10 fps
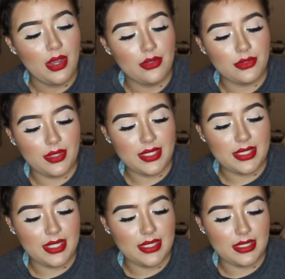So this
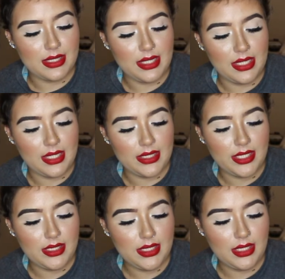is the
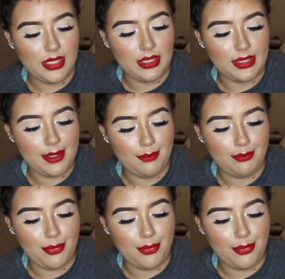tinted lip